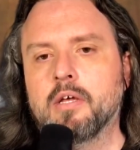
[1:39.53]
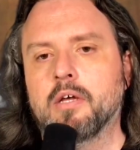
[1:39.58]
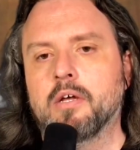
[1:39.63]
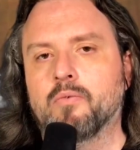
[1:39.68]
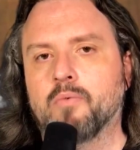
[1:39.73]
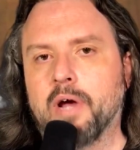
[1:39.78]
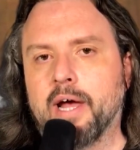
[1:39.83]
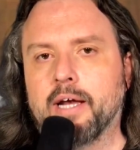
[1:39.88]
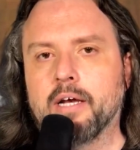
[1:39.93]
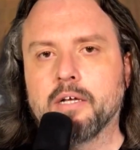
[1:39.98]

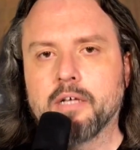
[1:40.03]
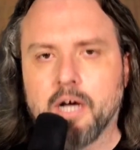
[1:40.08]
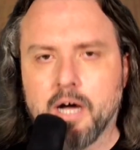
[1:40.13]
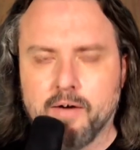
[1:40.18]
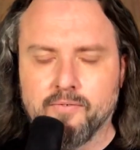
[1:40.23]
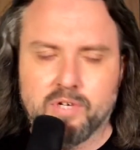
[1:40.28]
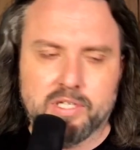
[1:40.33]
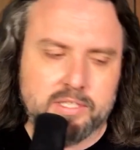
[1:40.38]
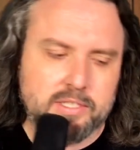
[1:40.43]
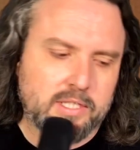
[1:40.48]
right?
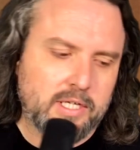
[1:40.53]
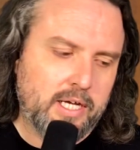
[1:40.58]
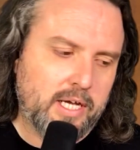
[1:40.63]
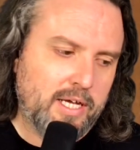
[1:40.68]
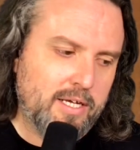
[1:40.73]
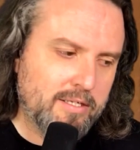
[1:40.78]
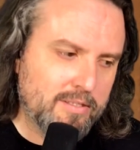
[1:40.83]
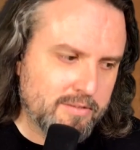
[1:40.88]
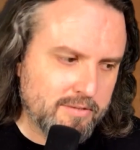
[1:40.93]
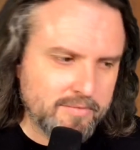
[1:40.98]

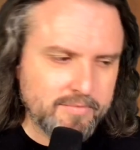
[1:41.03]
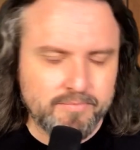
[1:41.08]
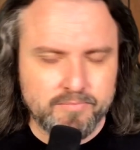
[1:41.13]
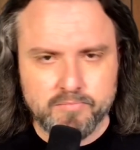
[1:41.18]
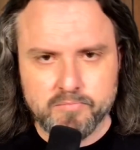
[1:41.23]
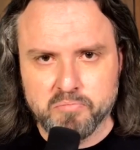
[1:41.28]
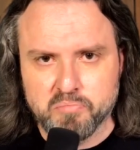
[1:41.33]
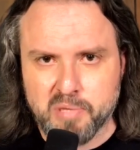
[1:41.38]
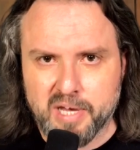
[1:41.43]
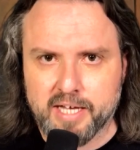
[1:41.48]
Obviously,
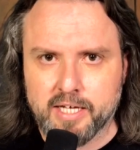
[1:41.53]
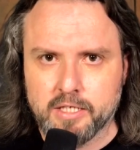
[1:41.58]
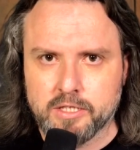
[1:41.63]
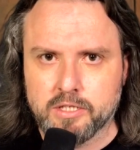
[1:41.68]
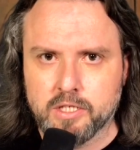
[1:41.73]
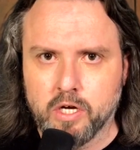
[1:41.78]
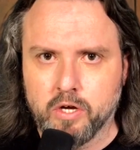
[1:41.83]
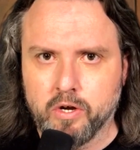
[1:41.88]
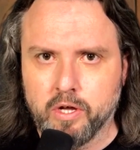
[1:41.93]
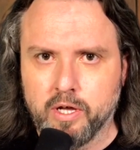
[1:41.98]
baking
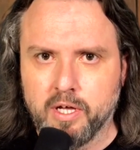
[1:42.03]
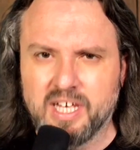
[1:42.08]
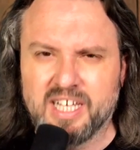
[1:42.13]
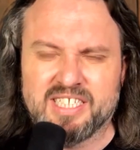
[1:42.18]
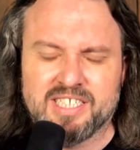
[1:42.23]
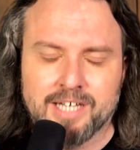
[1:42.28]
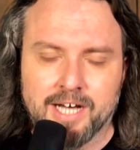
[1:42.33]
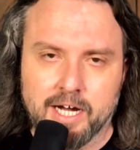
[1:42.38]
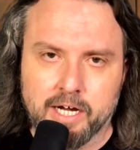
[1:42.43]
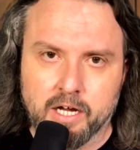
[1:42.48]
soda
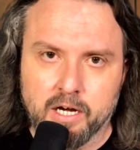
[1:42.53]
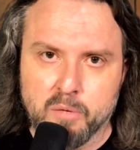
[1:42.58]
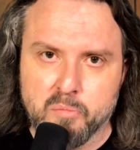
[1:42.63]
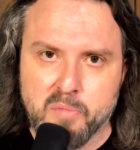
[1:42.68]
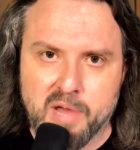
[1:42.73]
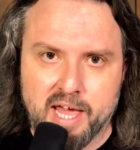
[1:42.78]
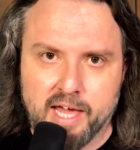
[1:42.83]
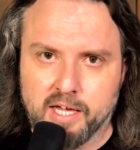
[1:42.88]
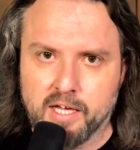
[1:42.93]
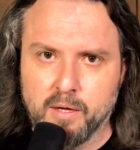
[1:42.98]
is not going to
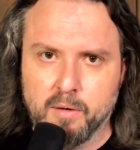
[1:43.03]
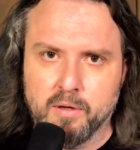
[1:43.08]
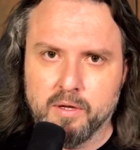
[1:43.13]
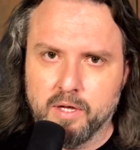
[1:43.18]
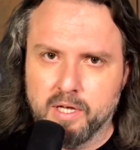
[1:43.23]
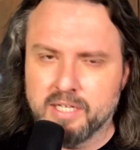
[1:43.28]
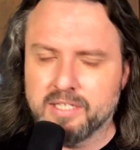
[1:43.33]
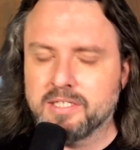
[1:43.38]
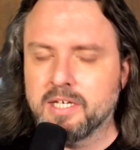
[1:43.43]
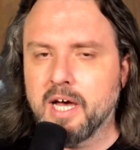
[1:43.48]
make,
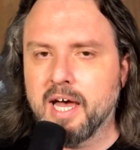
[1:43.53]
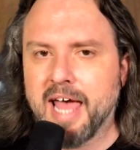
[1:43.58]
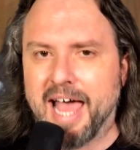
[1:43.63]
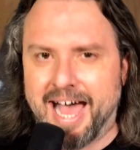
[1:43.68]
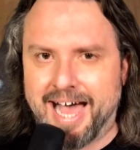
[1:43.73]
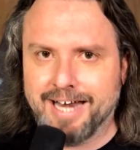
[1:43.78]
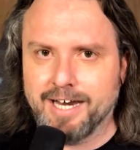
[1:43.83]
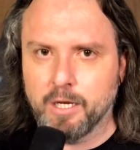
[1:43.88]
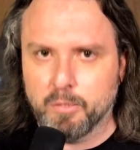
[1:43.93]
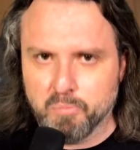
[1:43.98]
it's not
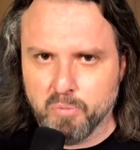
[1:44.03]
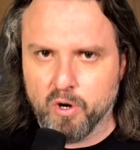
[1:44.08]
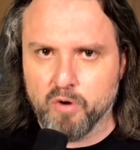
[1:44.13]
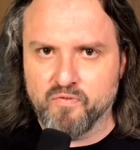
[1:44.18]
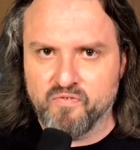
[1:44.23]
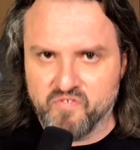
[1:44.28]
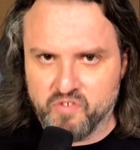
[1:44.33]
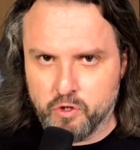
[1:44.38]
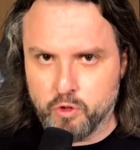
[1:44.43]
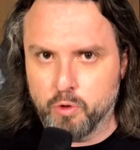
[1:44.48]
adding
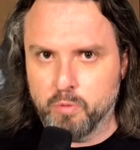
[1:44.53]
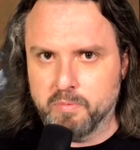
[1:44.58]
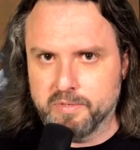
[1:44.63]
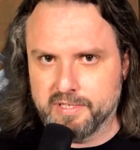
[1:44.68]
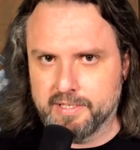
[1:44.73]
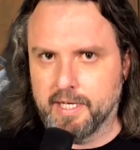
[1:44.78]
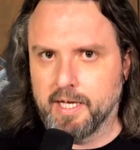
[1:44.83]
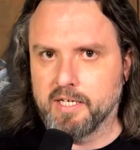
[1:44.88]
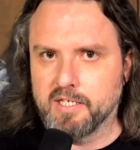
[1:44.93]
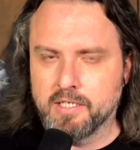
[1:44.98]
perfume
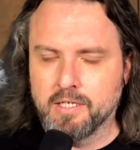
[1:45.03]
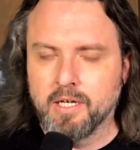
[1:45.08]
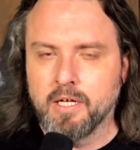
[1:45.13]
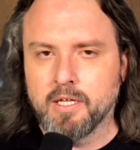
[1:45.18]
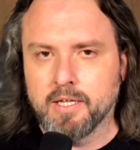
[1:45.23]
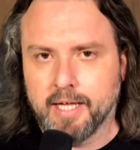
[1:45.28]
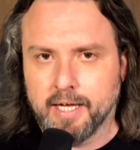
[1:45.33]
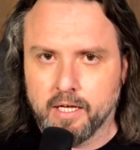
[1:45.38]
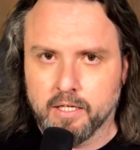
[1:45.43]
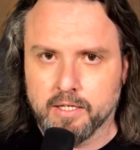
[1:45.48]
scent
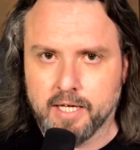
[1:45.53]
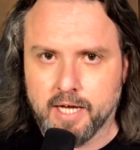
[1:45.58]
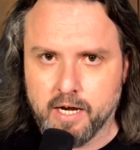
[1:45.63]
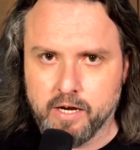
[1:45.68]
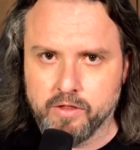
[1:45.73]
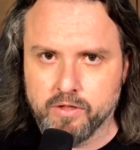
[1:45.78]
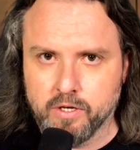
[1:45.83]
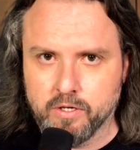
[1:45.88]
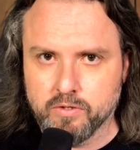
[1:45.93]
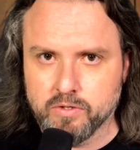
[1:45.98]
like a lot
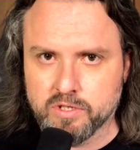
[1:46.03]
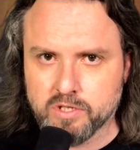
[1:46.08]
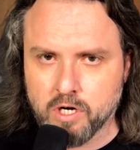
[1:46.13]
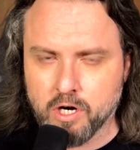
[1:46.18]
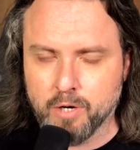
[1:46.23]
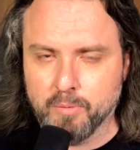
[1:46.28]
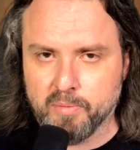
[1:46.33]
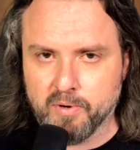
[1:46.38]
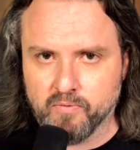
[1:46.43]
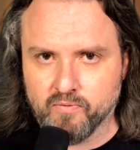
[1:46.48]
of those
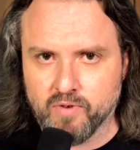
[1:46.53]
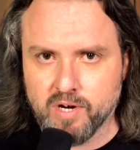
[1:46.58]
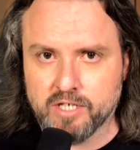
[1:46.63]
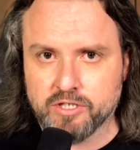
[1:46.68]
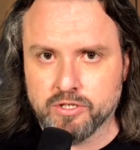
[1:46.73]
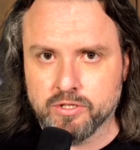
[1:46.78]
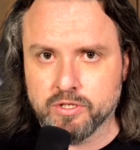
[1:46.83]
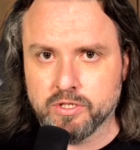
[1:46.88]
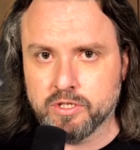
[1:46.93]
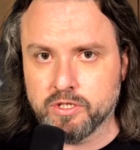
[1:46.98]
carpet
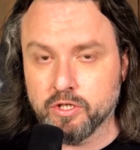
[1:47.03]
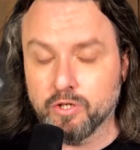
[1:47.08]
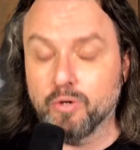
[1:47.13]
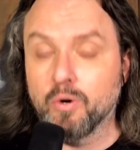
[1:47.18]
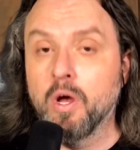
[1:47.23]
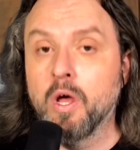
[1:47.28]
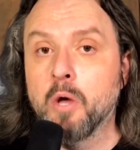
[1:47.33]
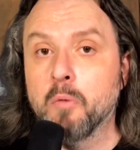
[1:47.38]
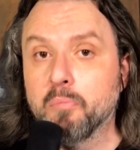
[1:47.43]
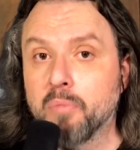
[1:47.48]
fresheners do.
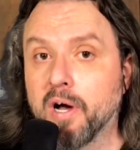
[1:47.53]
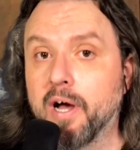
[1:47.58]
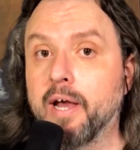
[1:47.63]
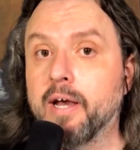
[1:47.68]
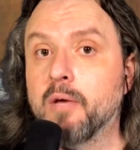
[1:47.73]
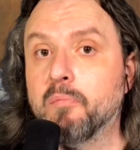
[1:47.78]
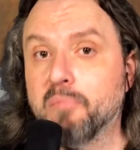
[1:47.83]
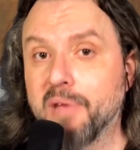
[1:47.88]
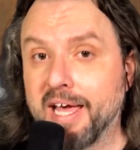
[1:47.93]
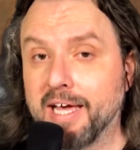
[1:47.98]
But
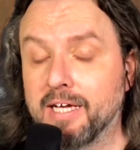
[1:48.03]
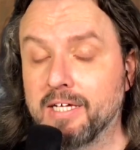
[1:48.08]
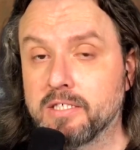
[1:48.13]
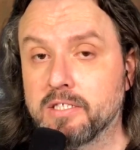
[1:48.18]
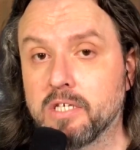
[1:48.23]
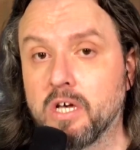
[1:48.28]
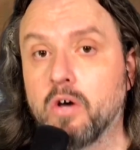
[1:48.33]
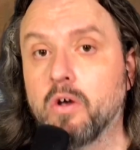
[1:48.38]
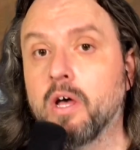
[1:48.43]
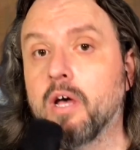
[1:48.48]
baking
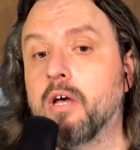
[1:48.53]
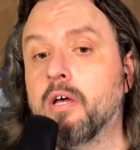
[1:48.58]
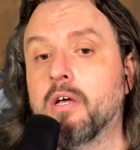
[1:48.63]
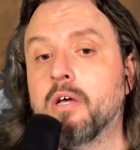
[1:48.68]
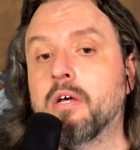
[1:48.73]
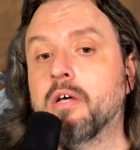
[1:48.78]
soda,